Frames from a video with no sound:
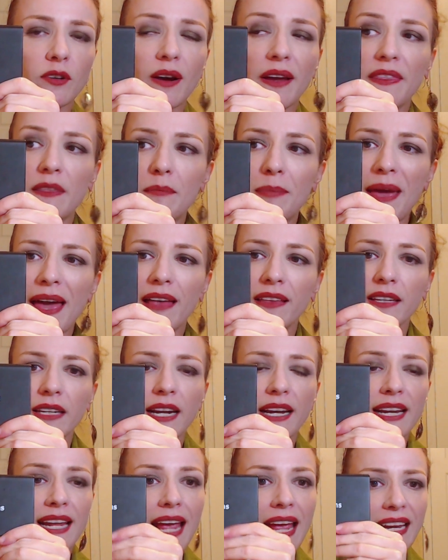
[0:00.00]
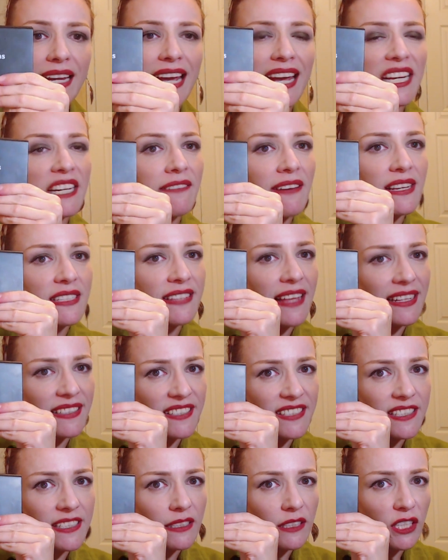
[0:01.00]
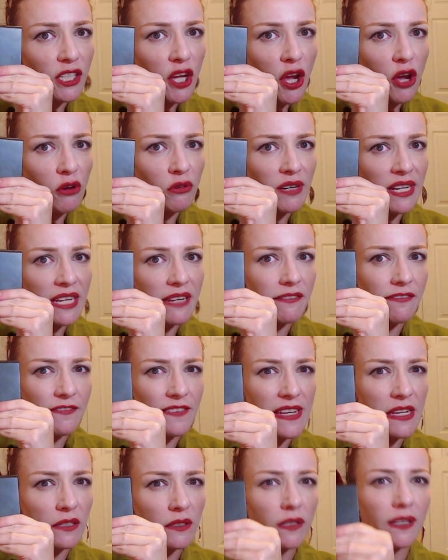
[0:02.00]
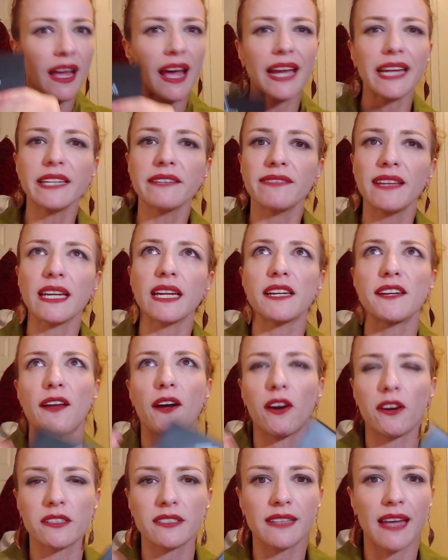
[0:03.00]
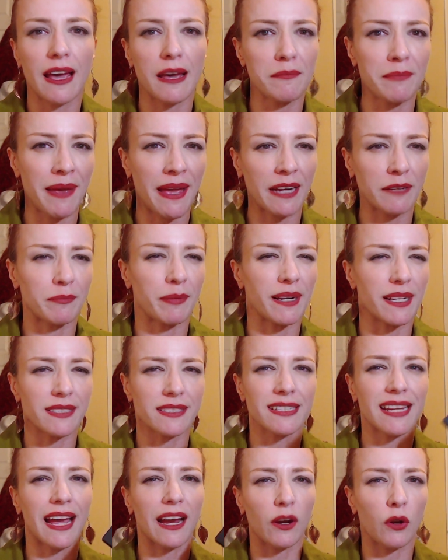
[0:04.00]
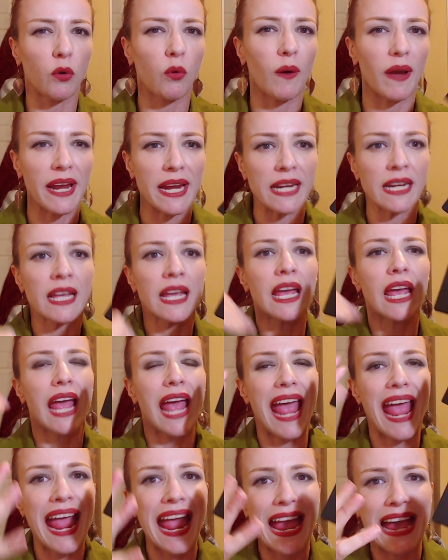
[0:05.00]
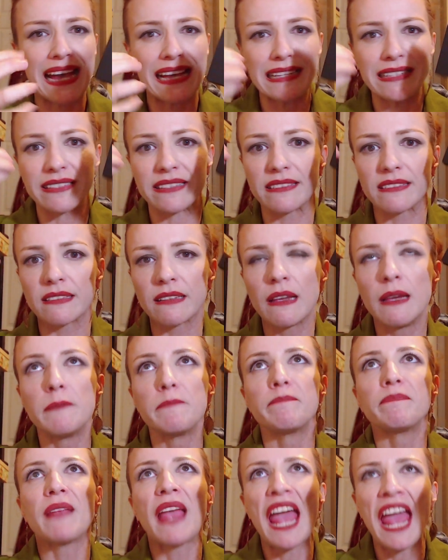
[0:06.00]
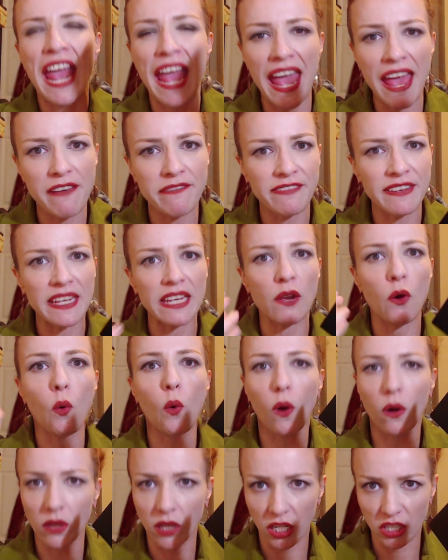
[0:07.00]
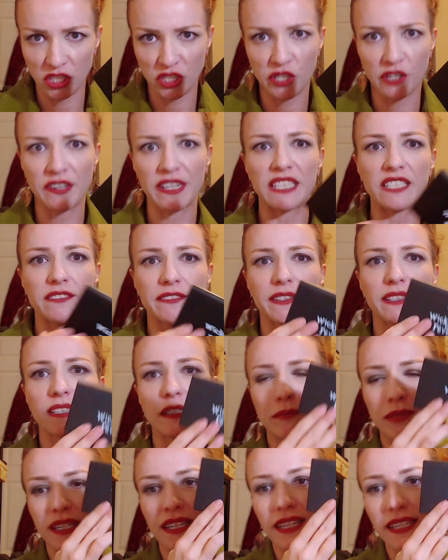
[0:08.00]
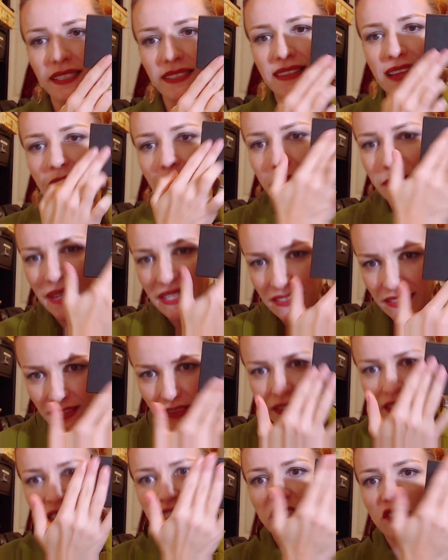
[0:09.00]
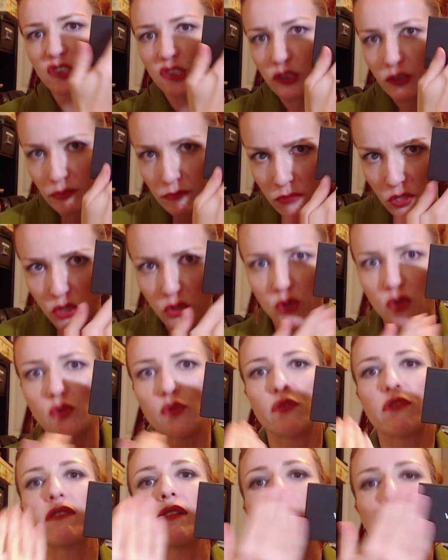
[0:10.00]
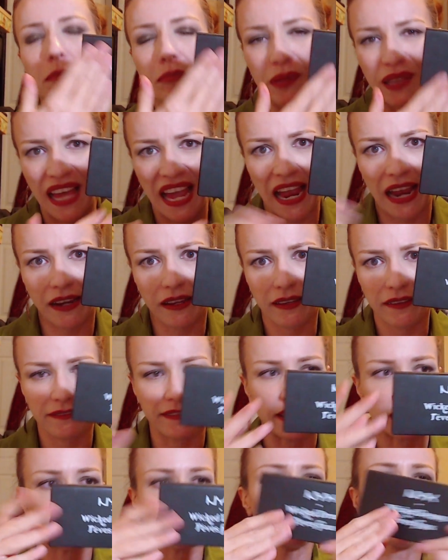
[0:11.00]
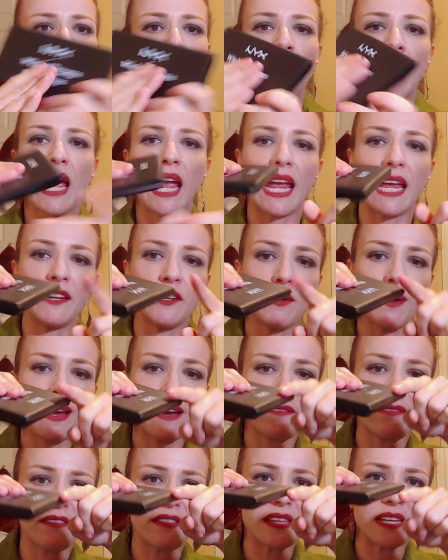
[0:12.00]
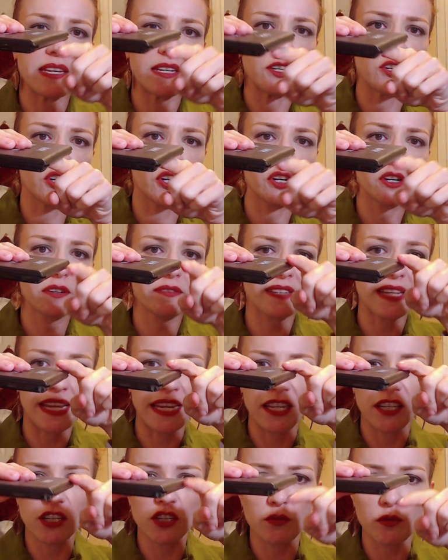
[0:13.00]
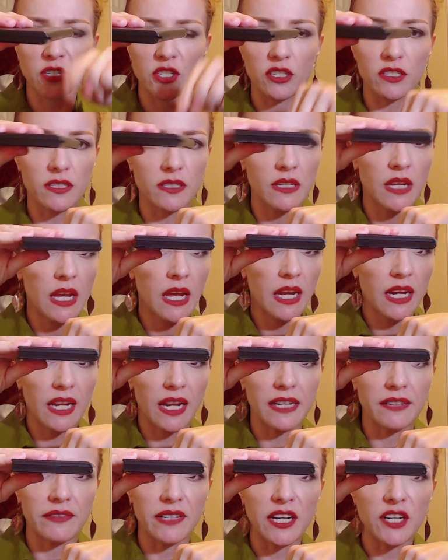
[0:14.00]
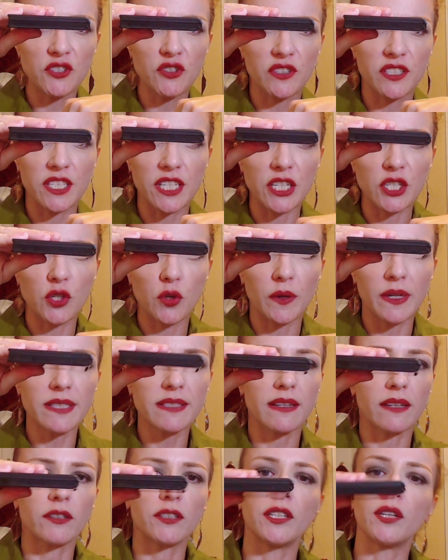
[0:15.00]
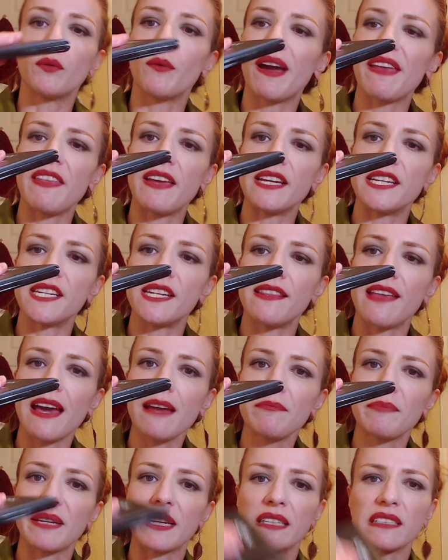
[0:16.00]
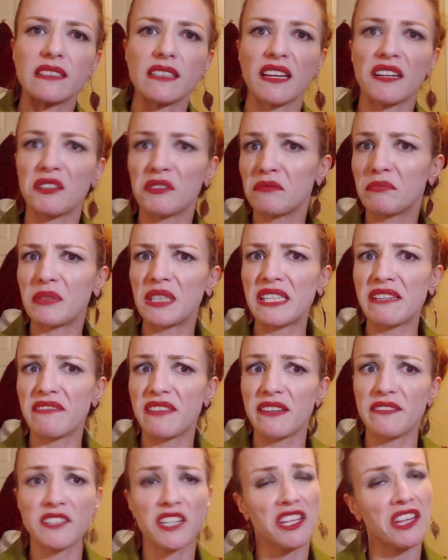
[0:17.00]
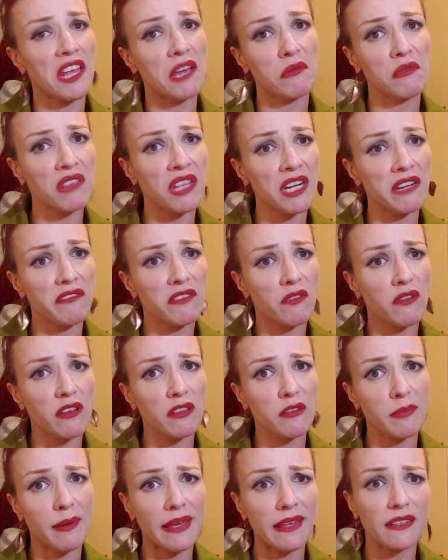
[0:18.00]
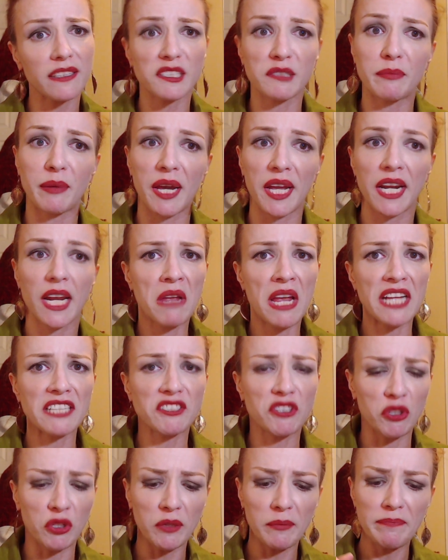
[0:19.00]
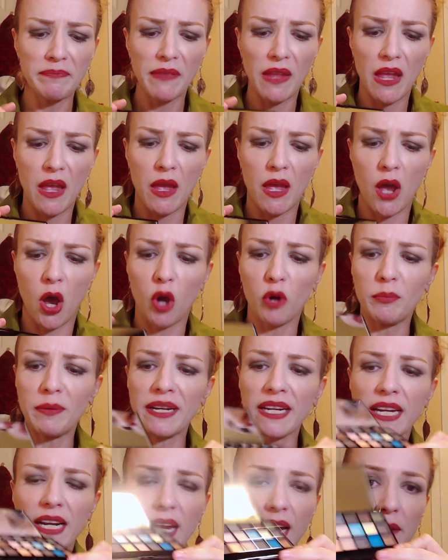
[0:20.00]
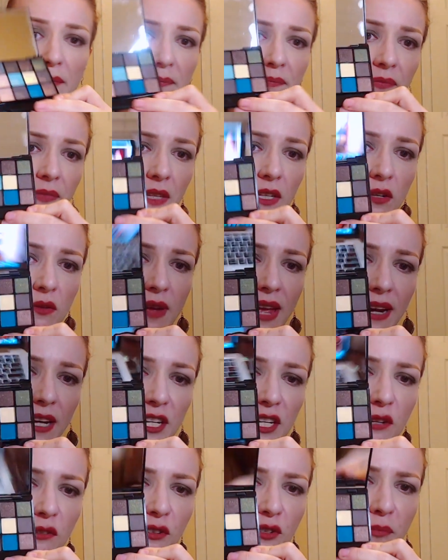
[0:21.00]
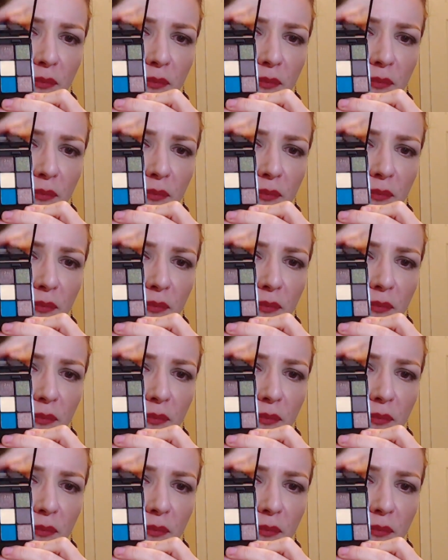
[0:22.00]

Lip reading: on the palette, and it kind of has that silicone-y feel, kind of like a NARS compact, but it's not quite as heavy or luxurious feeling, but it is that basically smooth black feel. And you have the curved hinge, which is kind of an interesting choice. I don't know why they did that, because I don't believe they've done that with any of their other palettes, but it's cool. Opening it up, you get a huge